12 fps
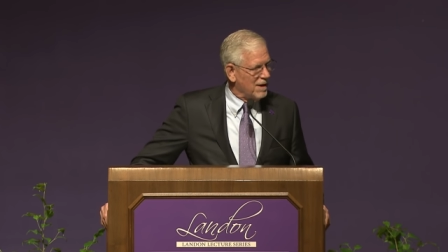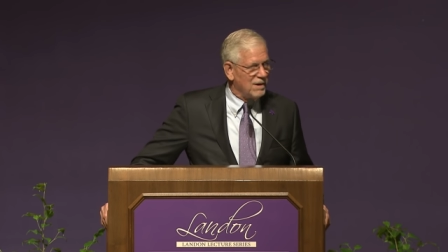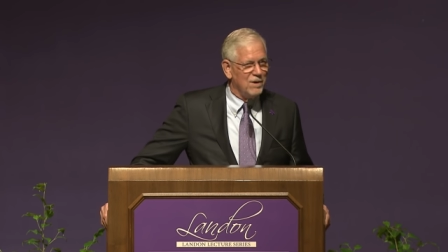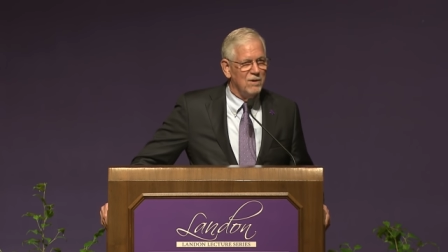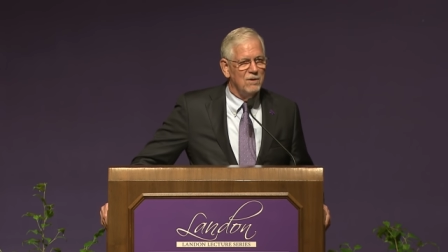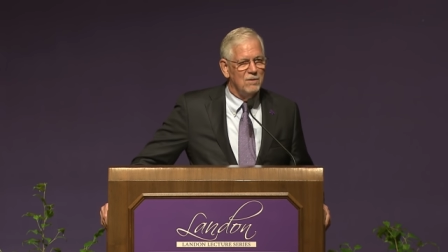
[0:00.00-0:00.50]
I
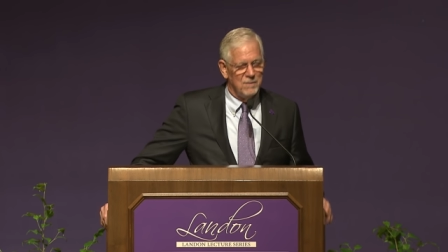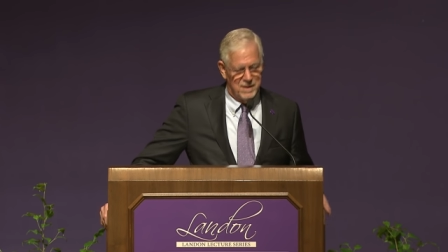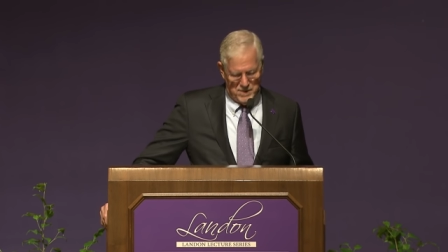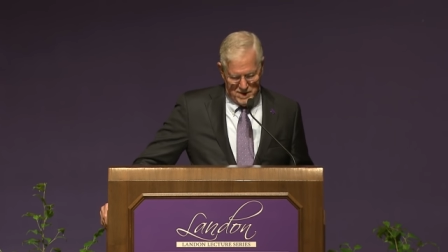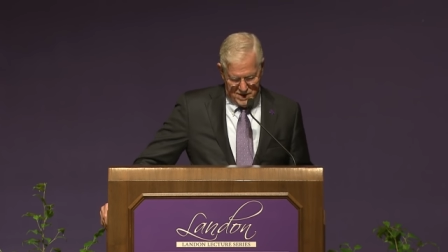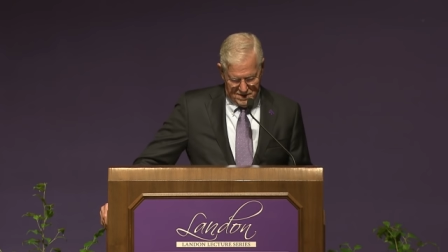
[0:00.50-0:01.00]
don't know.
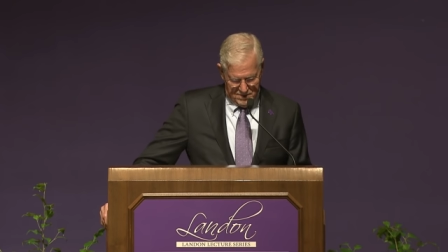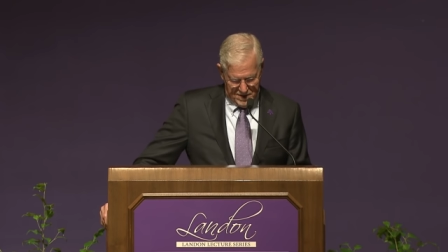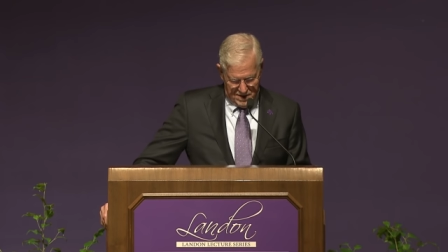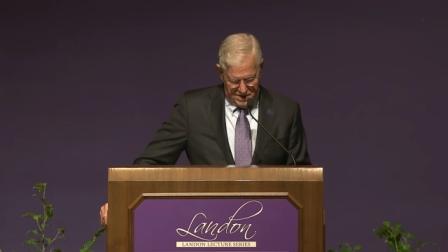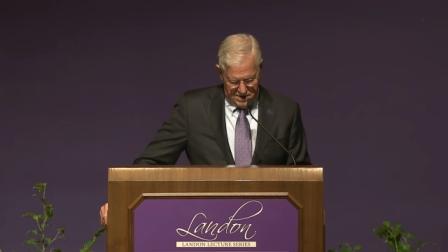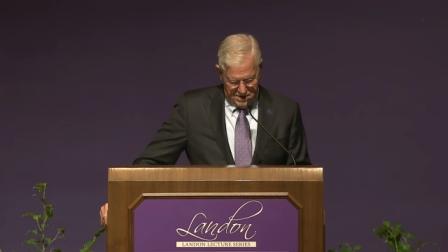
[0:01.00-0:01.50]
Maybe they didn't
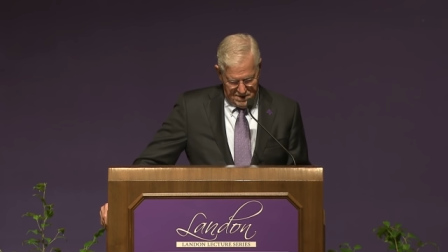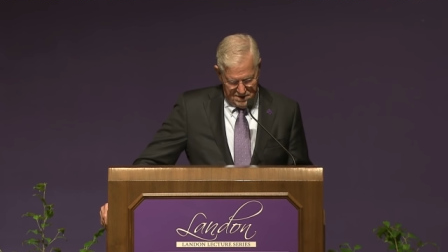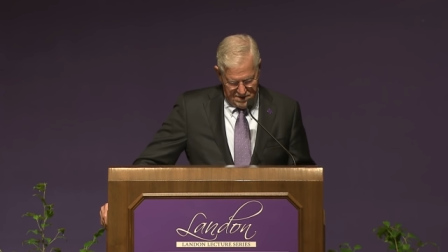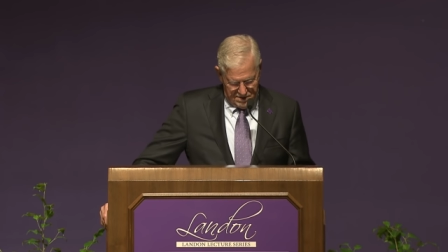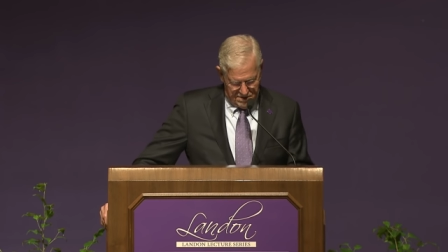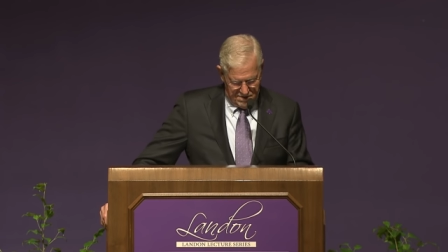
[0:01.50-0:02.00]
make it in.
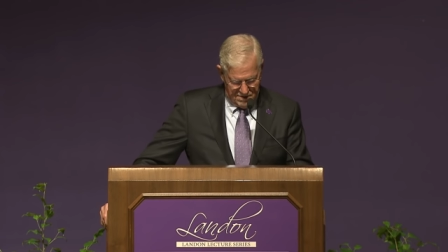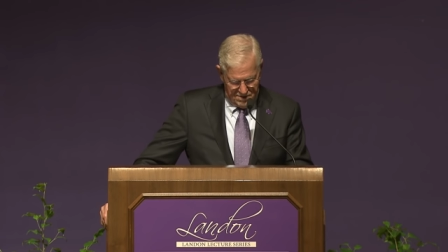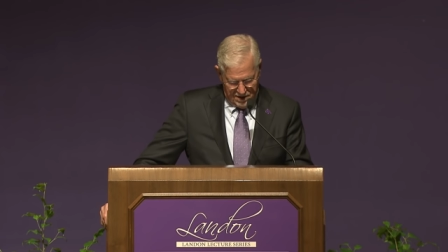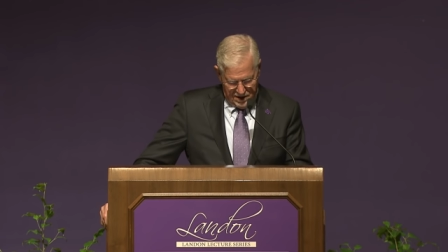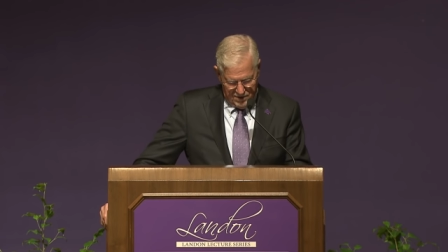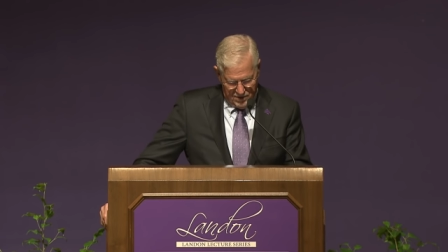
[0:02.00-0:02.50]
So,
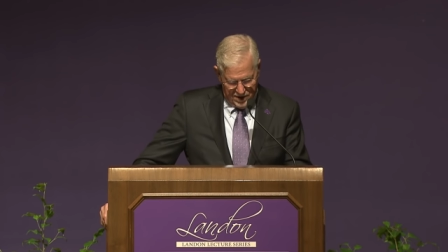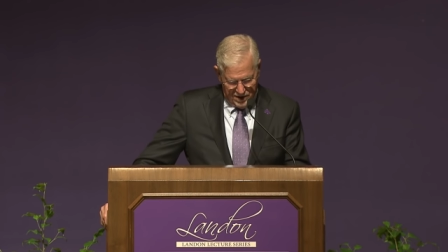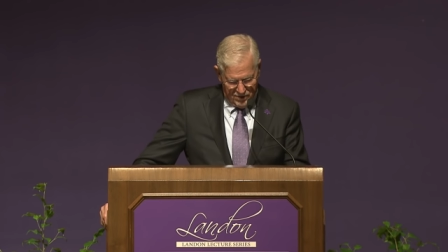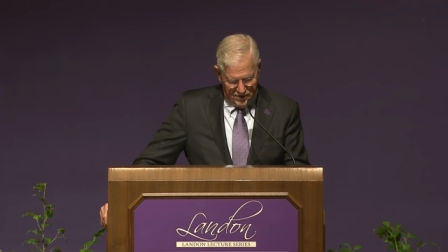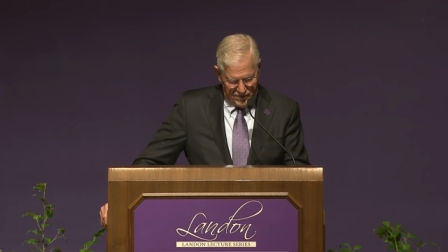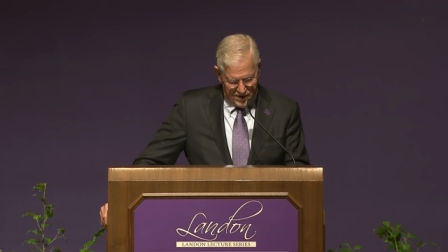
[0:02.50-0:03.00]
okay, well,
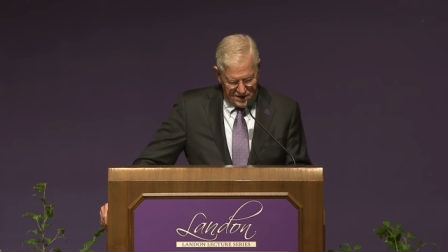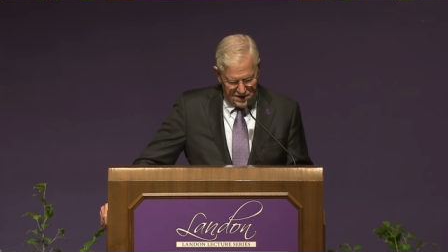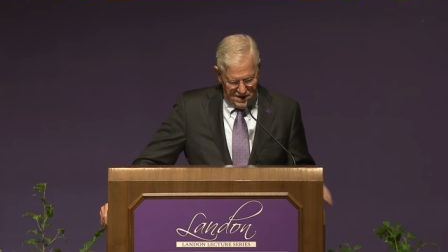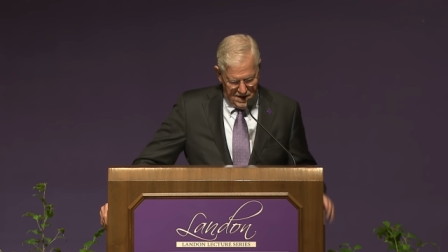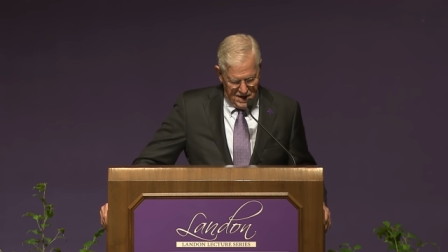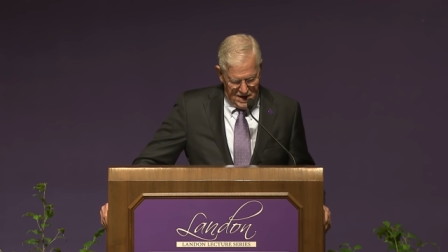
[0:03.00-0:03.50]
that'll reflect.